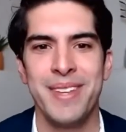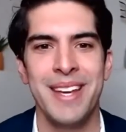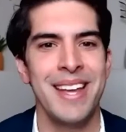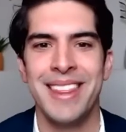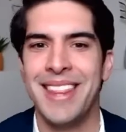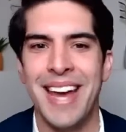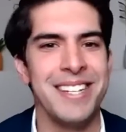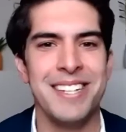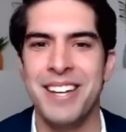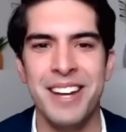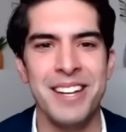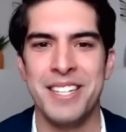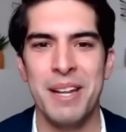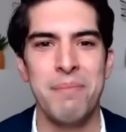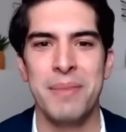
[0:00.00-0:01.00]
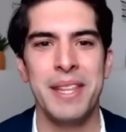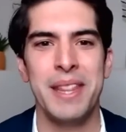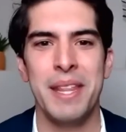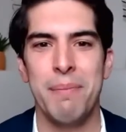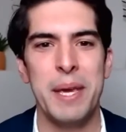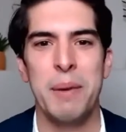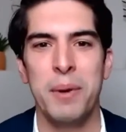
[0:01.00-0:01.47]
That's not something that
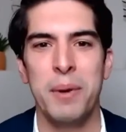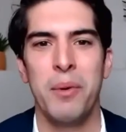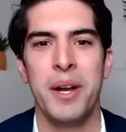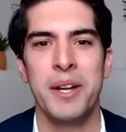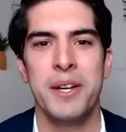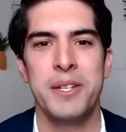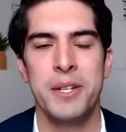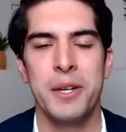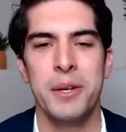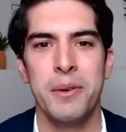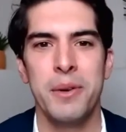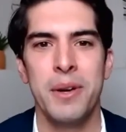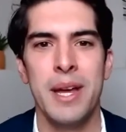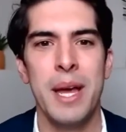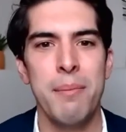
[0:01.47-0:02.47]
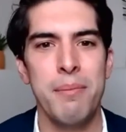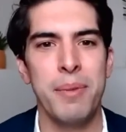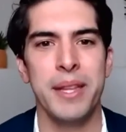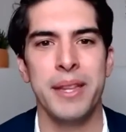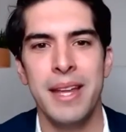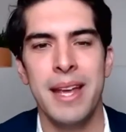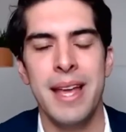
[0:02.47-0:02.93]
people want to do.
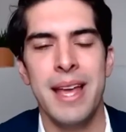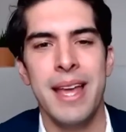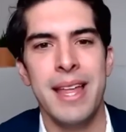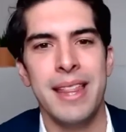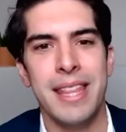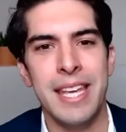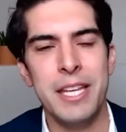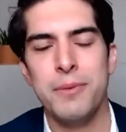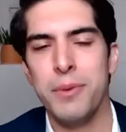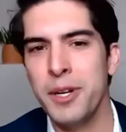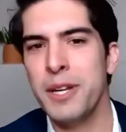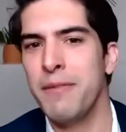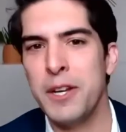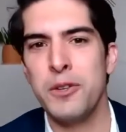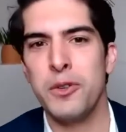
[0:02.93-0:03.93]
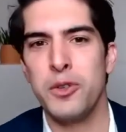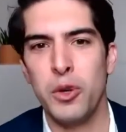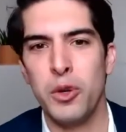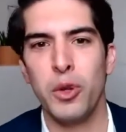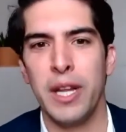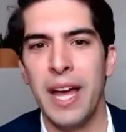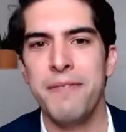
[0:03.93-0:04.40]
But these were individuals who
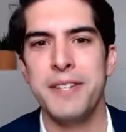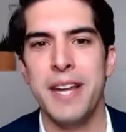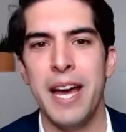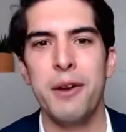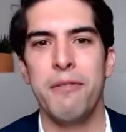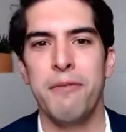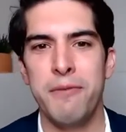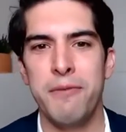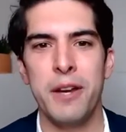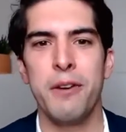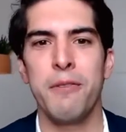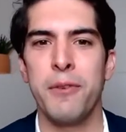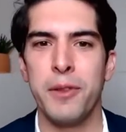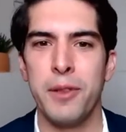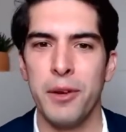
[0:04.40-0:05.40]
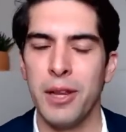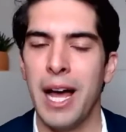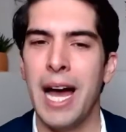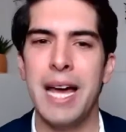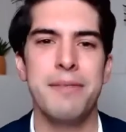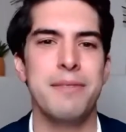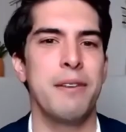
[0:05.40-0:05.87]
left out of fear for their
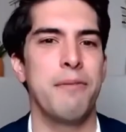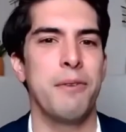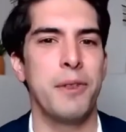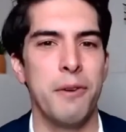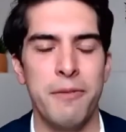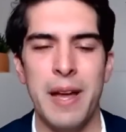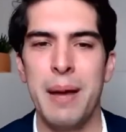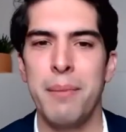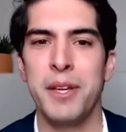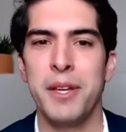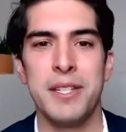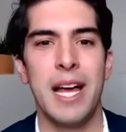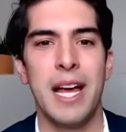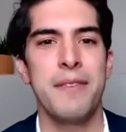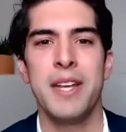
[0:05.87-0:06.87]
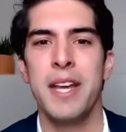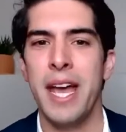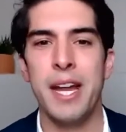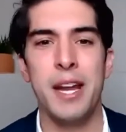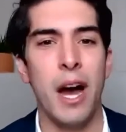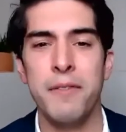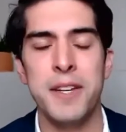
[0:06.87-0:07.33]
lives and for their families' lives. And
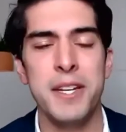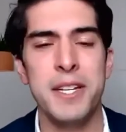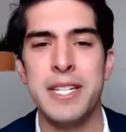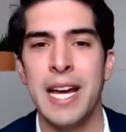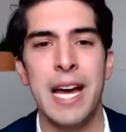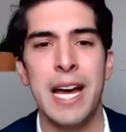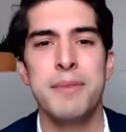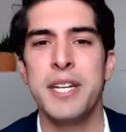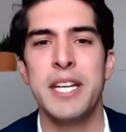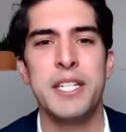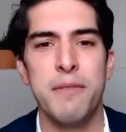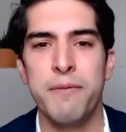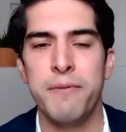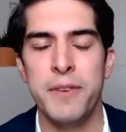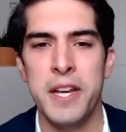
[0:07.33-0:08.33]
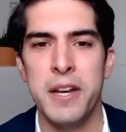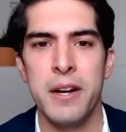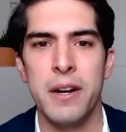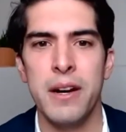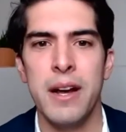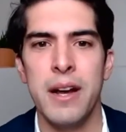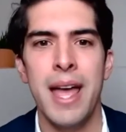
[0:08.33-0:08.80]
oftentimes it's
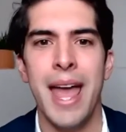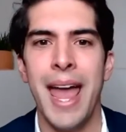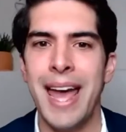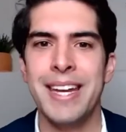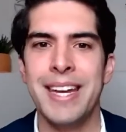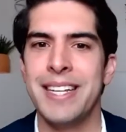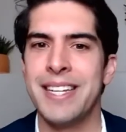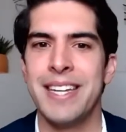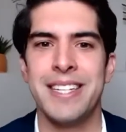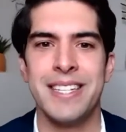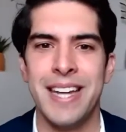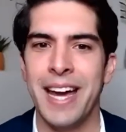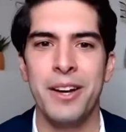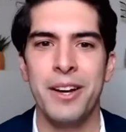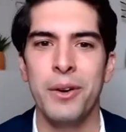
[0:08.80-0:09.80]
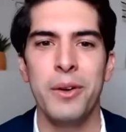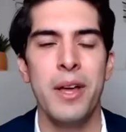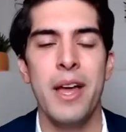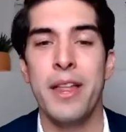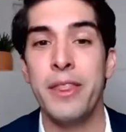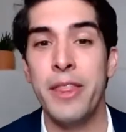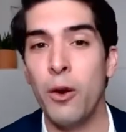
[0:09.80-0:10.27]
fear, and it's a cycle
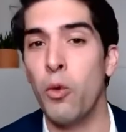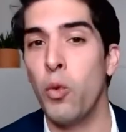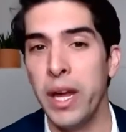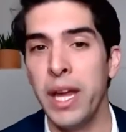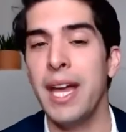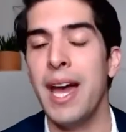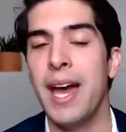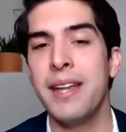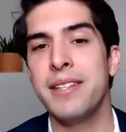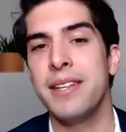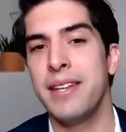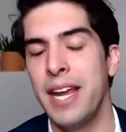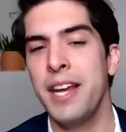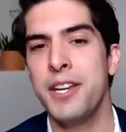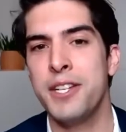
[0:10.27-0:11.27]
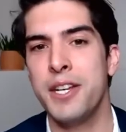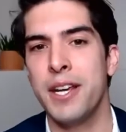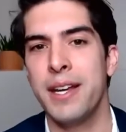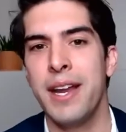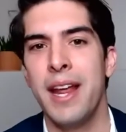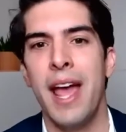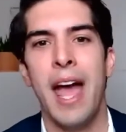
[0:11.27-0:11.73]
that we as a
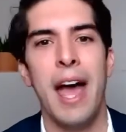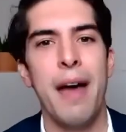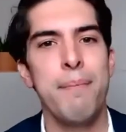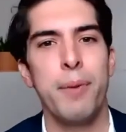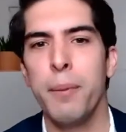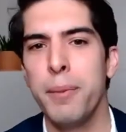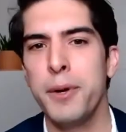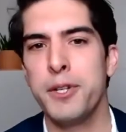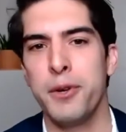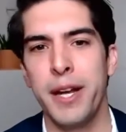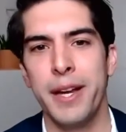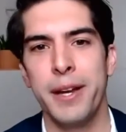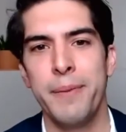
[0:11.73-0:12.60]
nation have perpetrated.